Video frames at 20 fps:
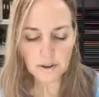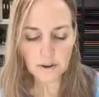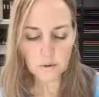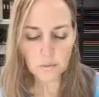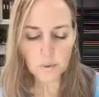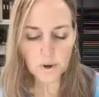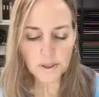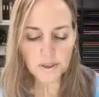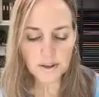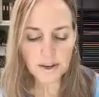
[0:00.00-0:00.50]

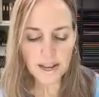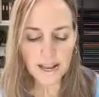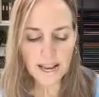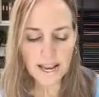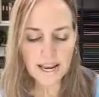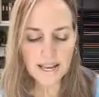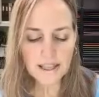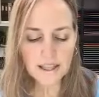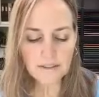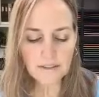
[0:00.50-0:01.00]
with an
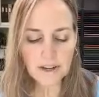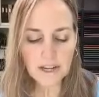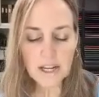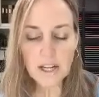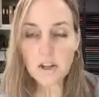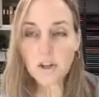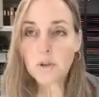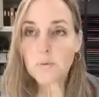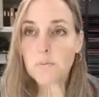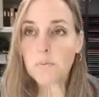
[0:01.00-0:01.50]
1/8 of an
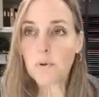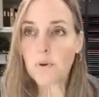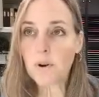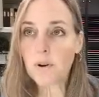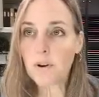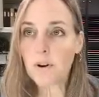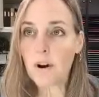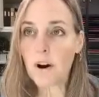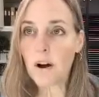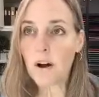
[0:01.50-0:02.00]
inch
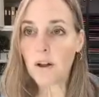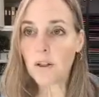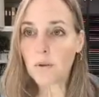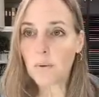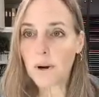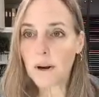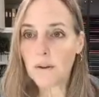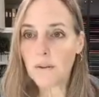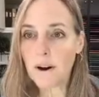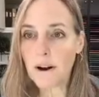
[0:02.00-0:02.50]
border all the
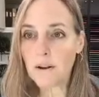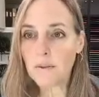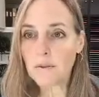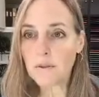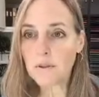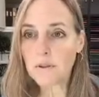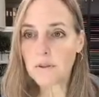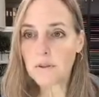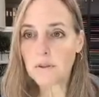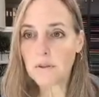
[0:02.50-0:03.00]
way
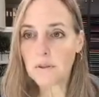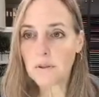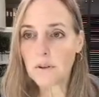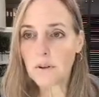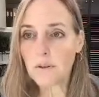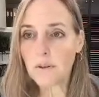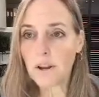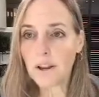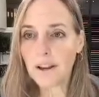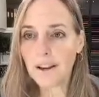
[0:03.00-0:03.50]
around.
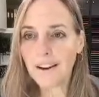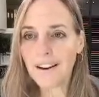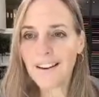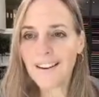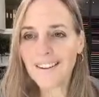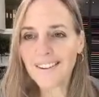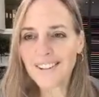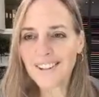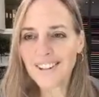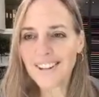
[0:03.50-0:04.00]
Okay.
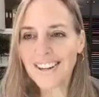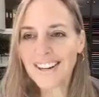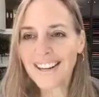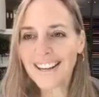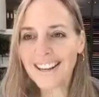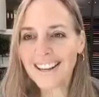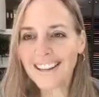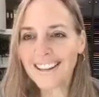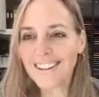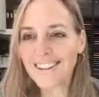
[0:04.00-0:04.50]
Oh,
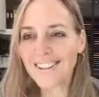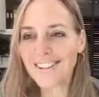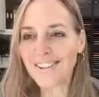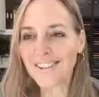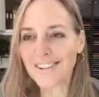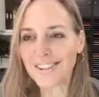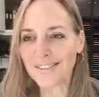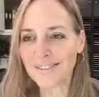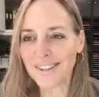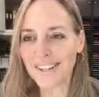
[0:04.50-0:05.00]
Jenny, you're
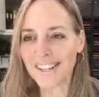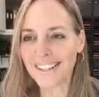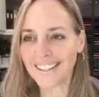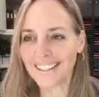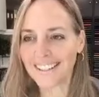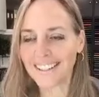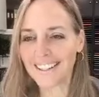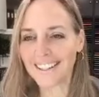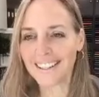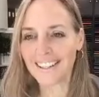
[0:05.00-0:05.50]
so sweet.
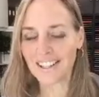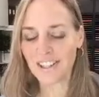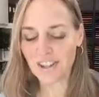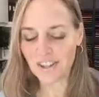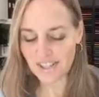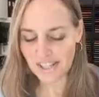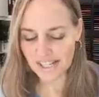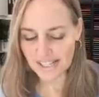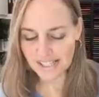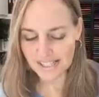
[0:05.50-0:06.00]
She
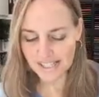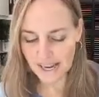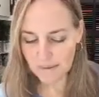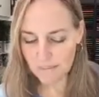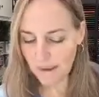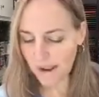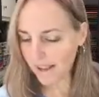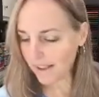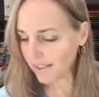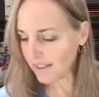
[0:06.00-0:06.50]
goes, I set
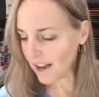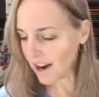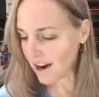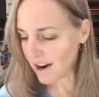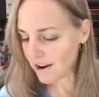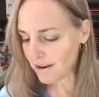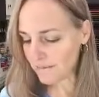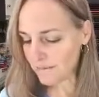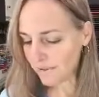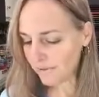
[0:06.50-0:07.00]
my
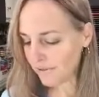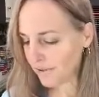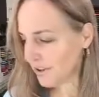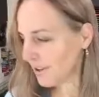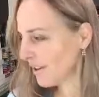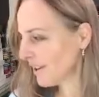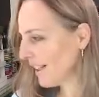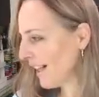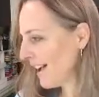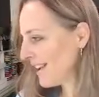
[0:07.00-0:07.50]
alarm for
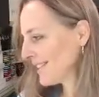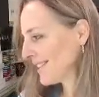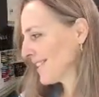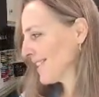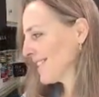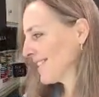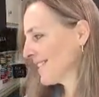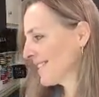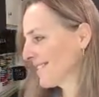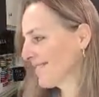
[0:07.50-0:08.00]
your
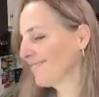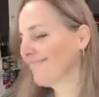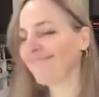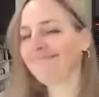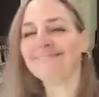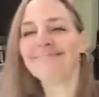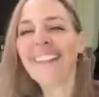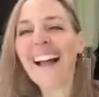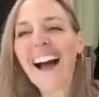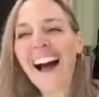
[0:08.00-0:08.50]
classes.
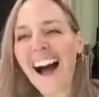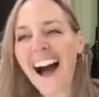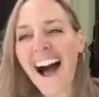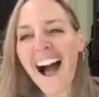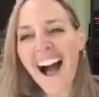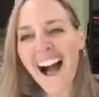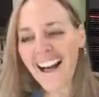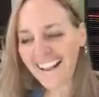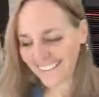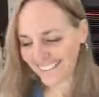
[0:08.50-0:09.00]

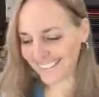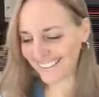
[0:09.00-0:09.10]
Aw.